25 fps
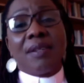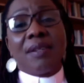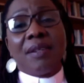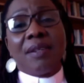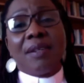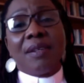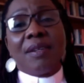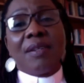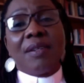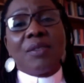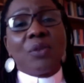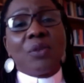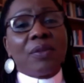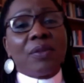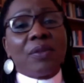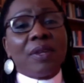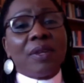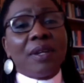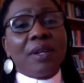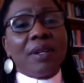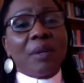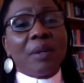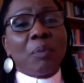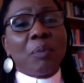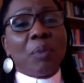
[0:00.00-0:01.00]
to
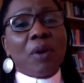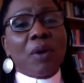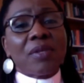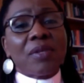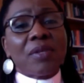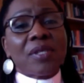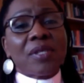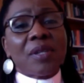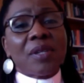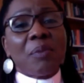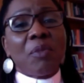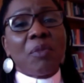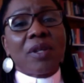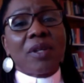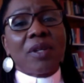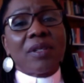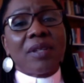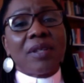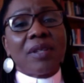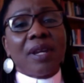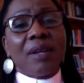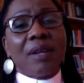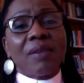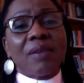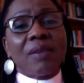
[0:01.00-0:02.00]
think about someone
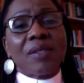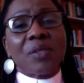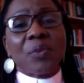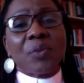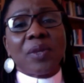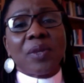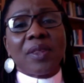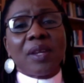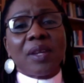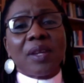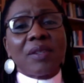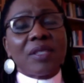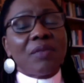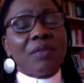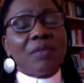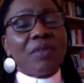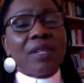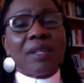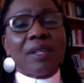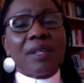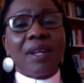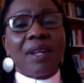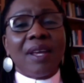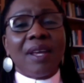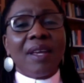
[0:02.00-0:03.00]
else without
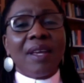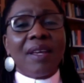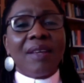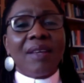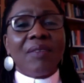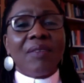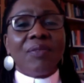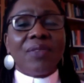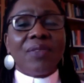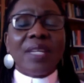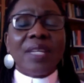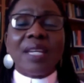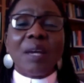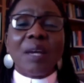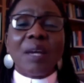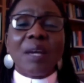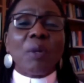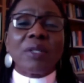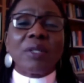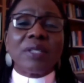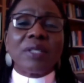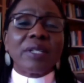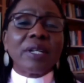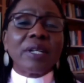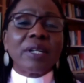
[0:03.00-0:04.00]
even thinking
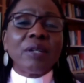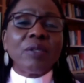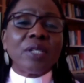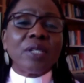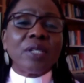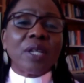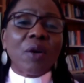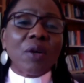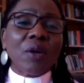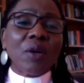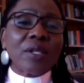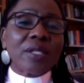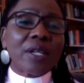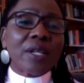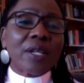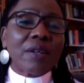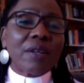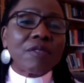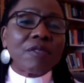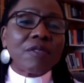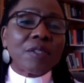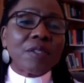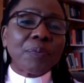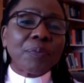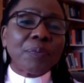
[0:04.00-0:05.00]
about including
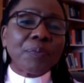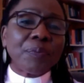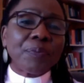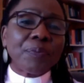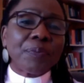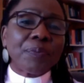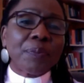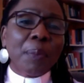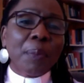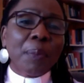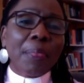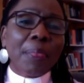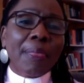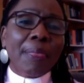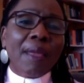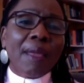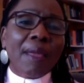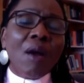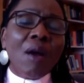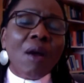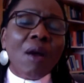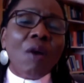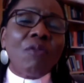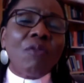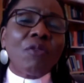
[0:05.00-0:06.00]
ourselves?
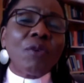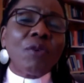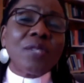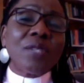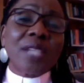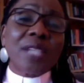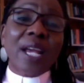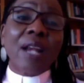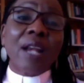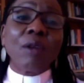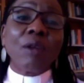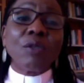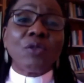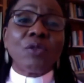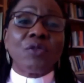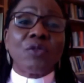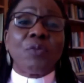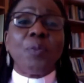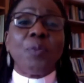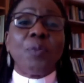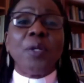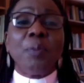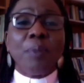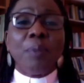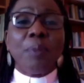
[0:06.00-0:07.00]
Of course, there are a lot of
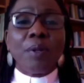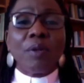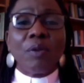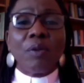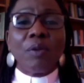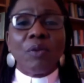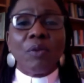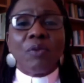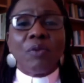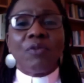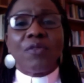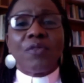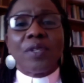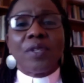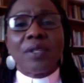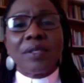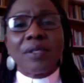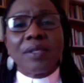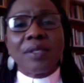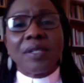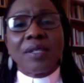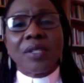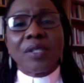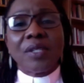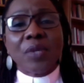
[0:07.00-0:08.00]
people who feel
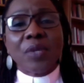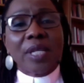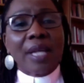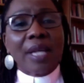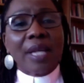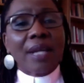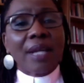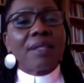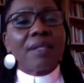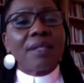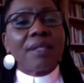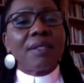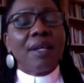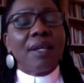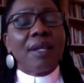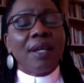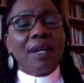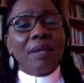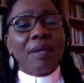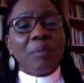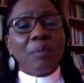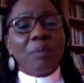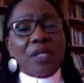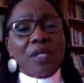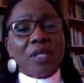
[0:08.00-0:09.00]
disregarded
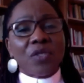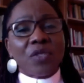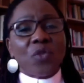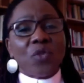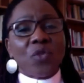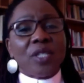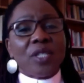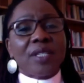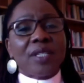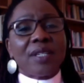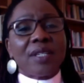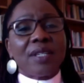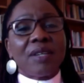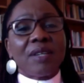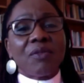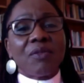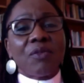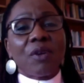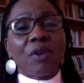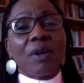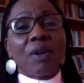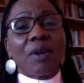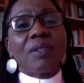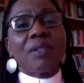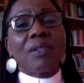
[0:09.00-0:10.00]
and mistreated and
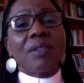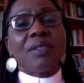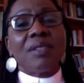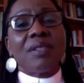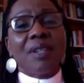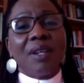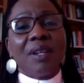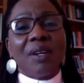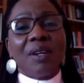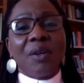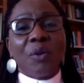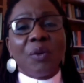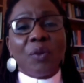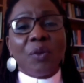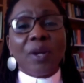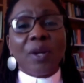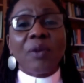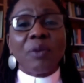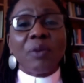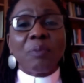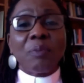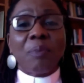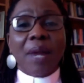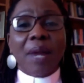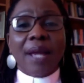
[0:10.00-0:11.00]
forgotten who are
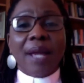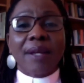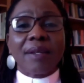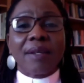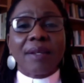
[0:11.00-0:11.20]
not Black.